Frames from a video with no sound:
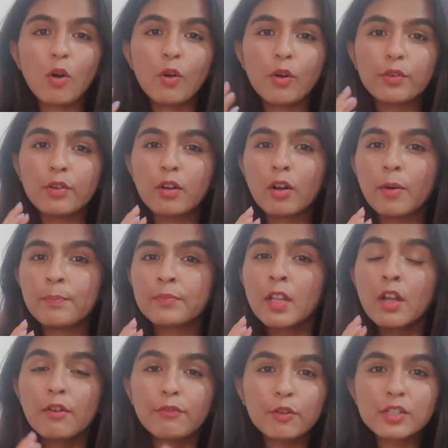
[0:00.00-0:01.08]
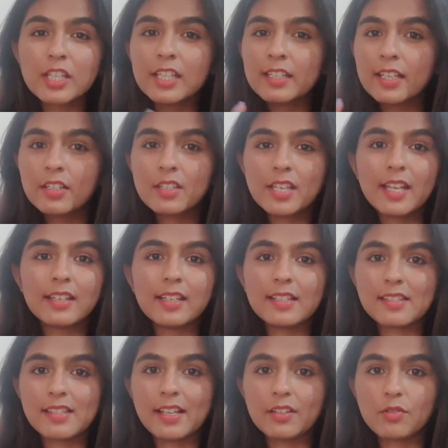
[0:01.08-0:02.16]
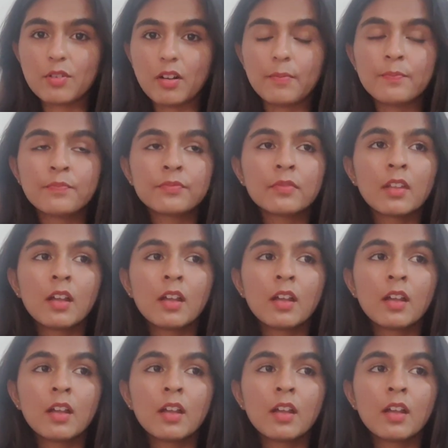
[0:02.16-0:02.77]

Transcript: or 14 and 10, etc.